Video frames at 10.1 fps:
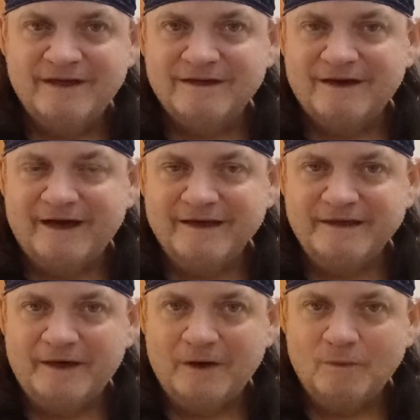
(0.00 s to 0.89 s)

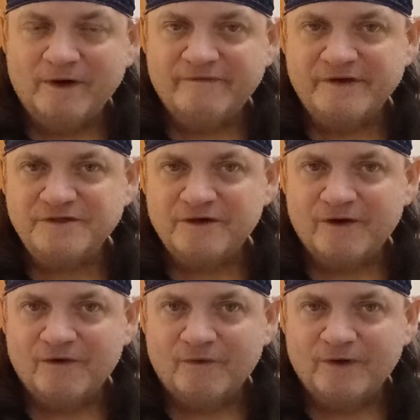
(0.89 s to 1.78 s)
what a fixture
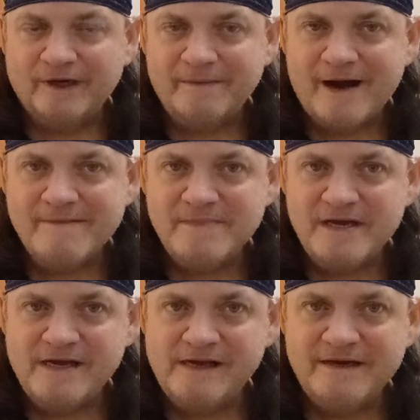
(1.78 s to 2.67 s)
really might
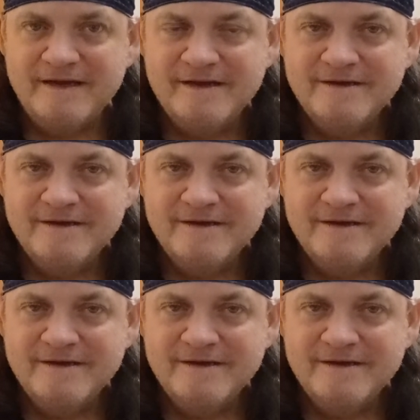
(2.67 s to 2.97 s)
mean,